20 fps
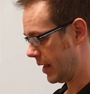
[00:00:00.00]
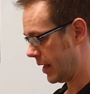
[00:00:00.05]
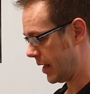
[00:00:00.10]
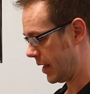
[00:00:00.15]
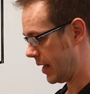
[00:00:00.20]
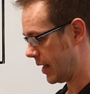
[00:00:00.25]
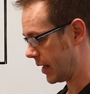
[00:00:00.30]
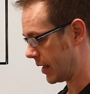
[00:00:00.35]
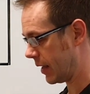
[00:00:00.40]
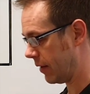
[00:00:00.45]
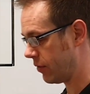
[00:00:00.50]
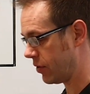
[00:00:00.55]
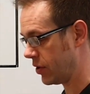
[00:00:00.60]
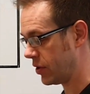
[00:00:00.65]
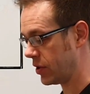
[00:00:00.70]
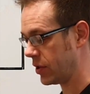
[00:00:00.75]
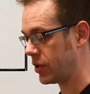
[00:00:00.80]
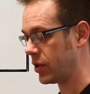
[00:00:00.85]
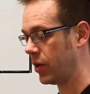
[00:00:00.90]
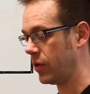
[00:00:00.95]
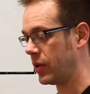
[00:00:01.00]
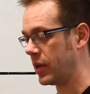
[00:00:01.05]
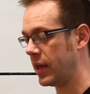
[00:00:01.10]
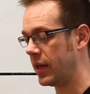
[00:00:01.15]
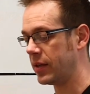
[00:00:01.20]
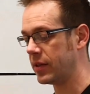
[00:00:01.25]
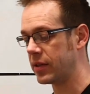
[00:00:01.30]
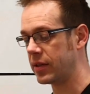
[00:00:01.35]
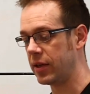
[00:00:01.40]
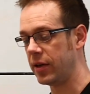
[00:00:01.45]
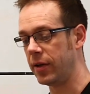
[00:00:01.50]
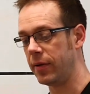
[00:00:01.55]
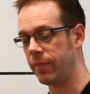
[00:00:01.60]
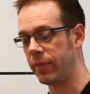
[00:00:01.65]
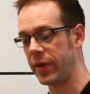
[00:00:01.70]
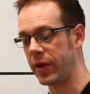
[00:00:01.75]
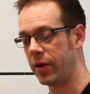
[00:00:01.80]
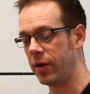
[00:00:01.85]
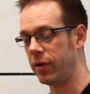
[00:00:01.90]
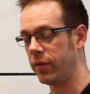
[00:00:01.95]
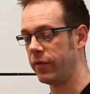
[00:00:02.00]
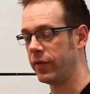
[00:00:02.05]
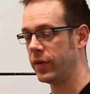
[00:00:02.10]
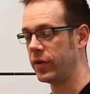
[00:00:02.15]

and that gives us a total answer of